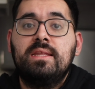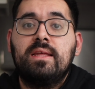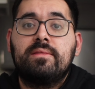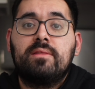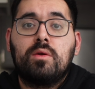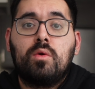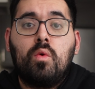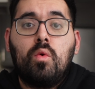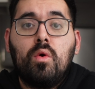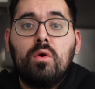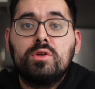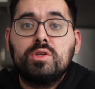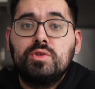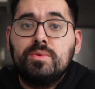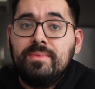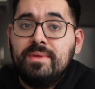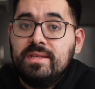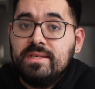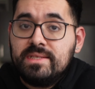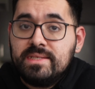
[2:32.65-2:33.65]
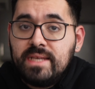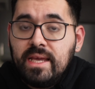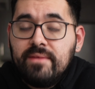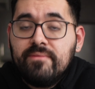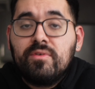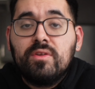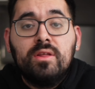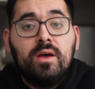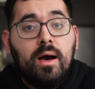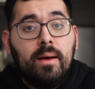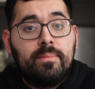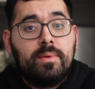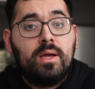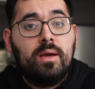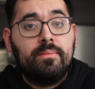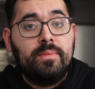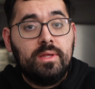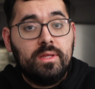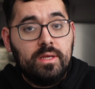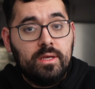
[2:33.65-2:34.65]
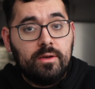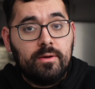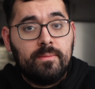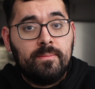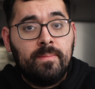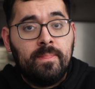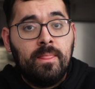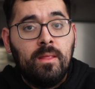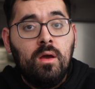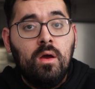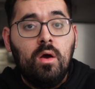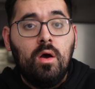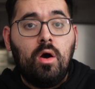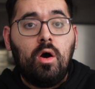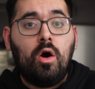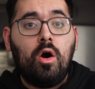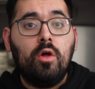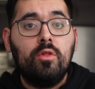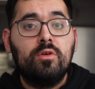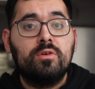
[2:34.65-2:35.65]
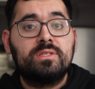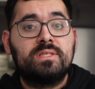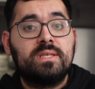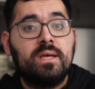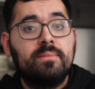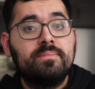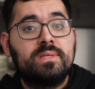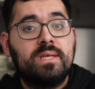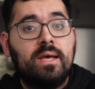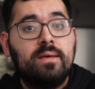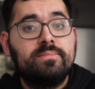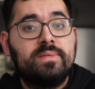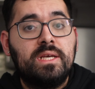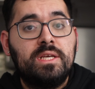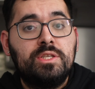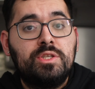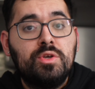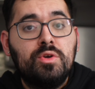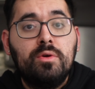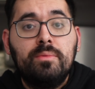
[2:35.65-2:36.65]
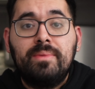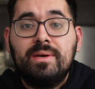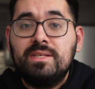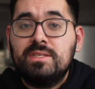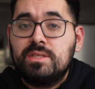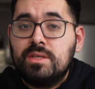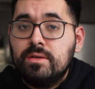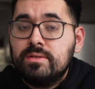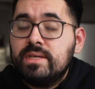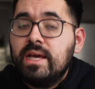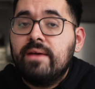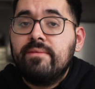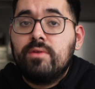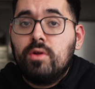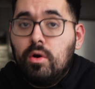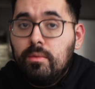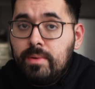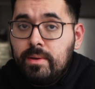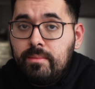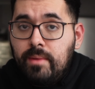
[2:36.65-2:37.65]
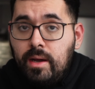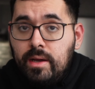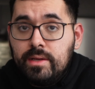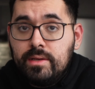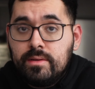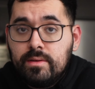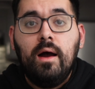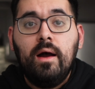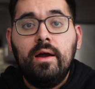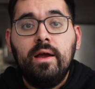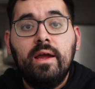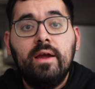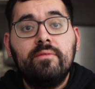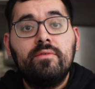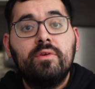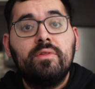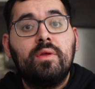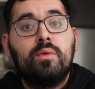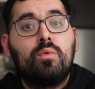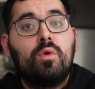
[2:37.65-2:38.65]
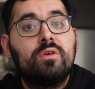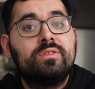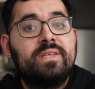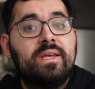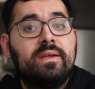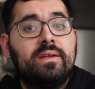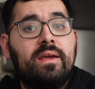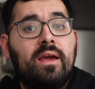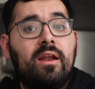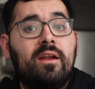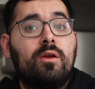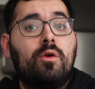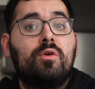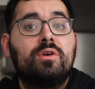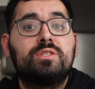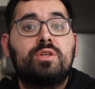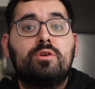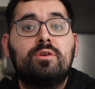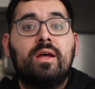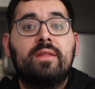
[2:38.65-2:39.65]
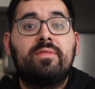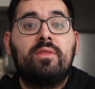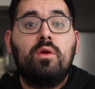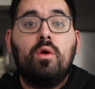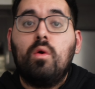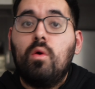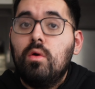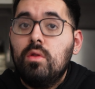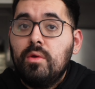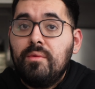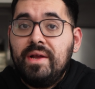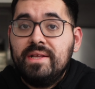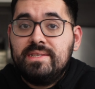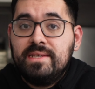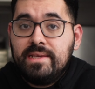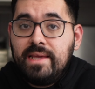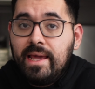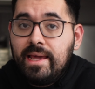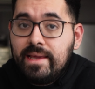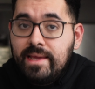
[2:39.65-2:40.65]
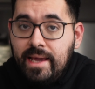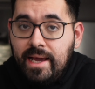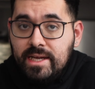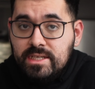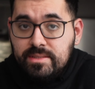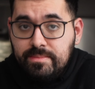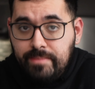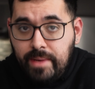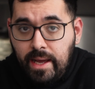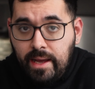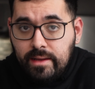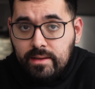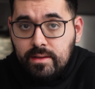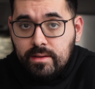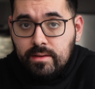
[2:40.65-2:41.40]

that the quarters will be the same for the upcoming year. Although sometimes they do, but it's good to have an open mind. However, the rotating categories are not the only way to gain cash back.